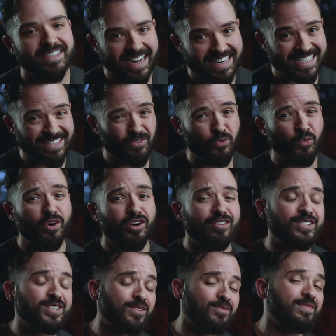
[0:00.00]
to Next Level Warrior,
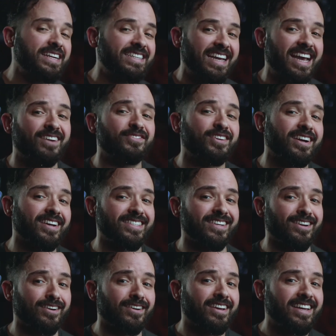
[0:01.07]
it's great to have you guys
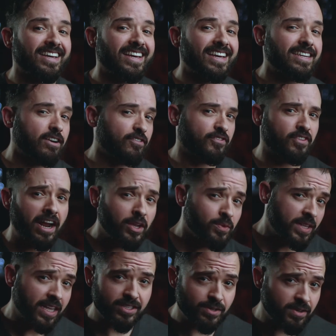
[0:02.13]
here. Now, for
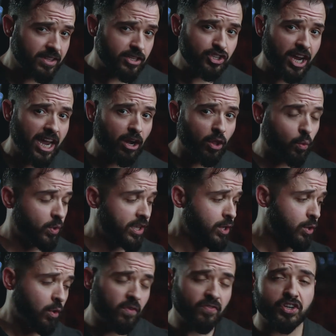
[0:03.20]
anyone that's new to the channel, we
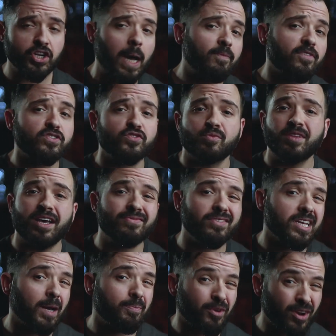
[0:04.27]
go over topics from
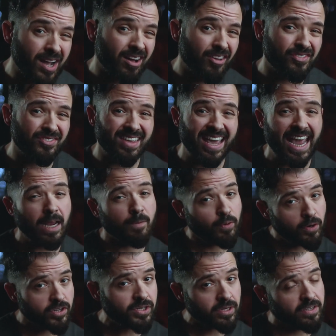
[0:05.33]
leveling up your health and
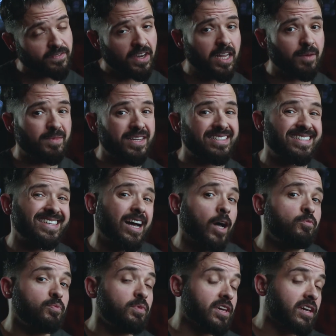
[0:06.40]
personal development to
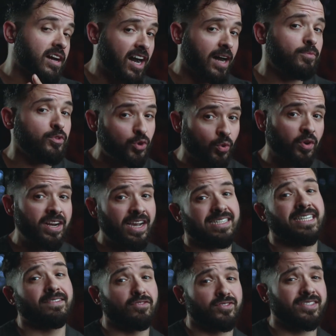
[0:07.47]
help you become your
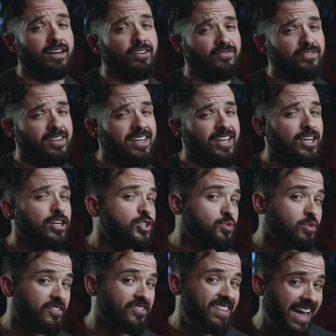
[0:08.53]
next level self.
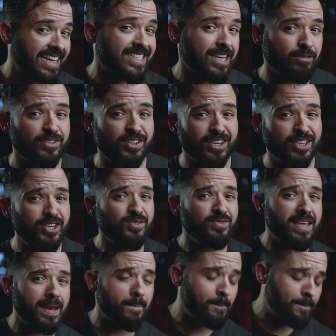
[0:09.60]
So if that sounds good to you,
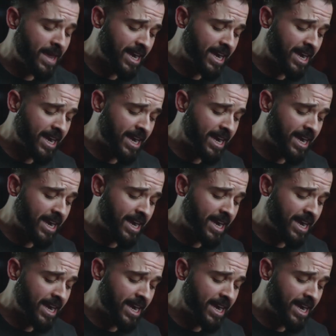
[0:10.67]
then